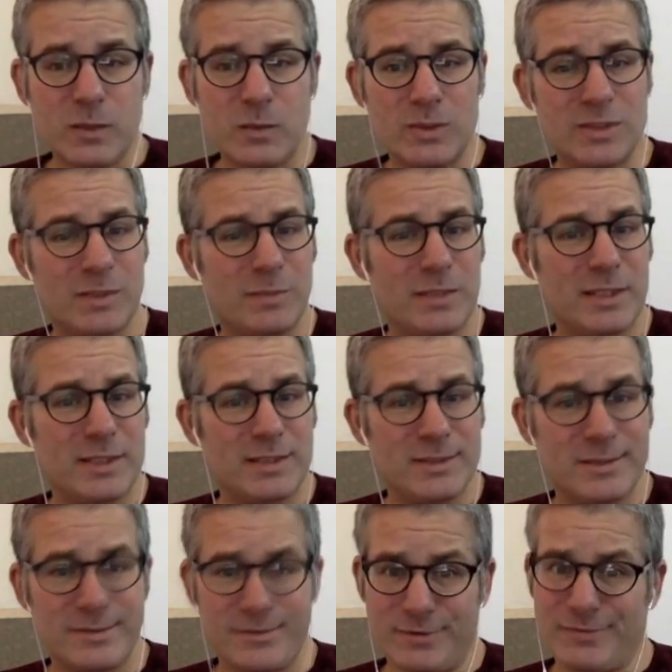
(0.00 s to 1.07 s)
when
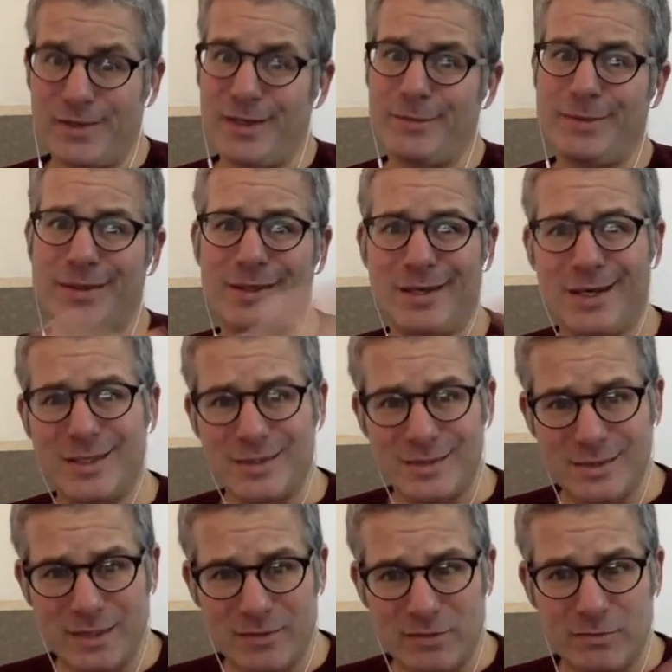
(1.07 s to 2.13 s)
if you're fighting with
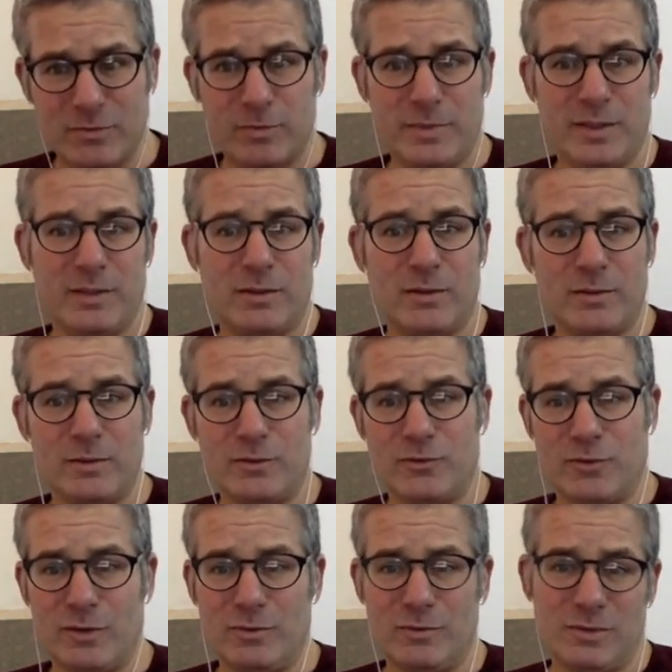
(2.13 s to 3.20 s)
guns, heaven forbid, or
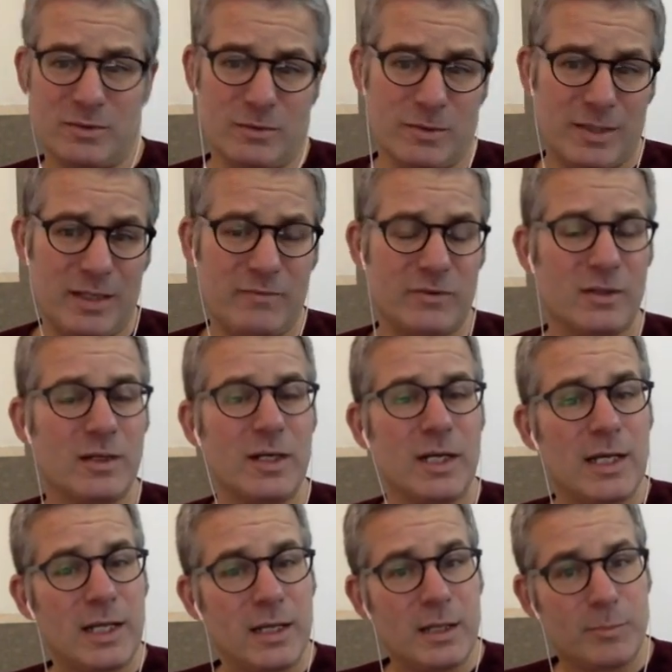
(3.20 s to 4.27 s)
drones or whatever,
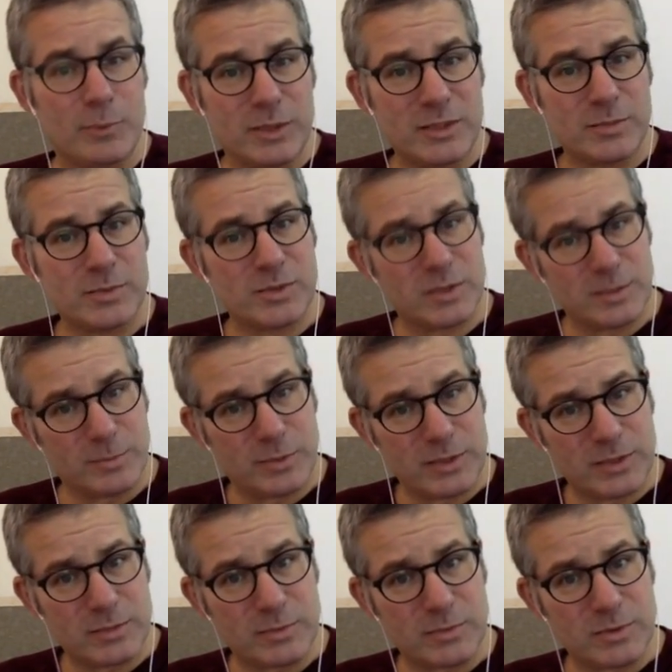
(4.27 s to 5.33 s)
the principles are the
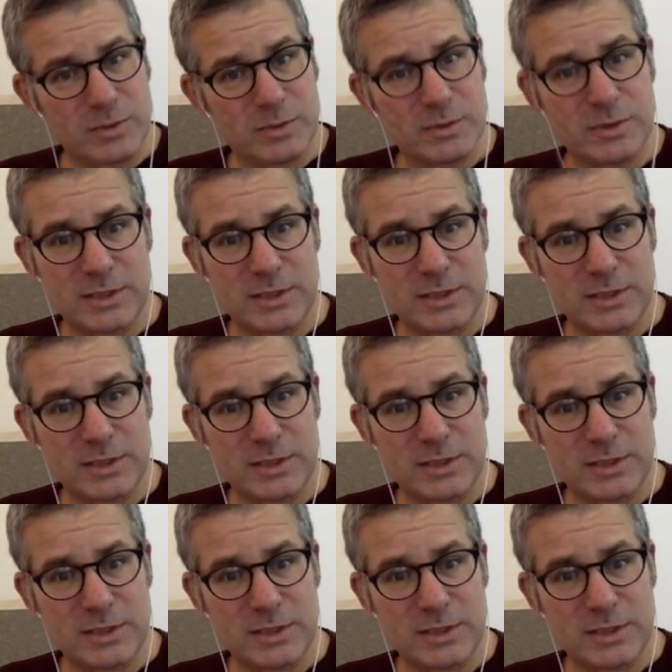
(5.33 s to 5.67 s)
principles.